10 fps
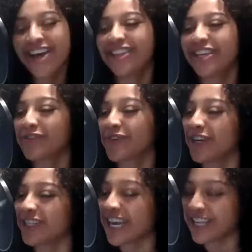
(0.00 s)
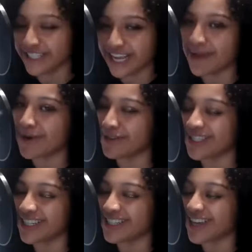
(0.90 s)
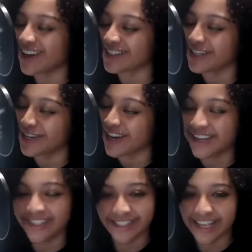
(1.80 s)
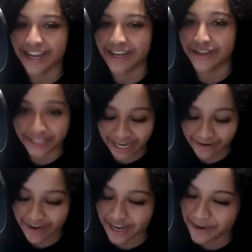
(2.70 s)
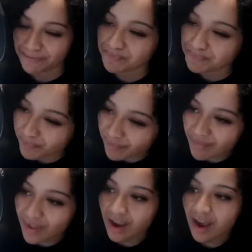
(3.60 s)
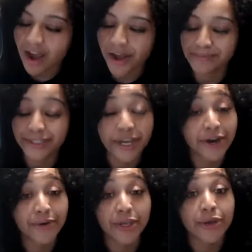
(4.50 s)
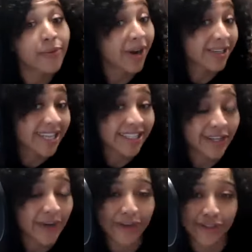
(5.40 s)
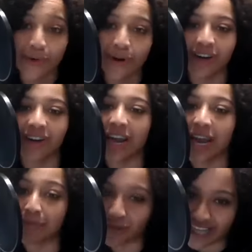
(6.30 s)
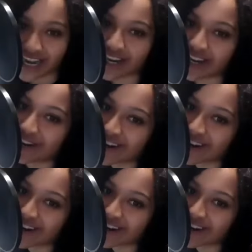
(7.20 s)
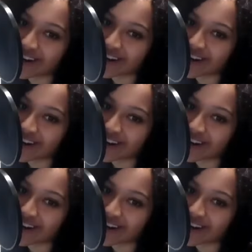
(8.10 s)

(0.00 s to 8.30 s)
thanks for taking the time out to talk to us and UTA Radio. So you are set to go on tour April 2nd, correct?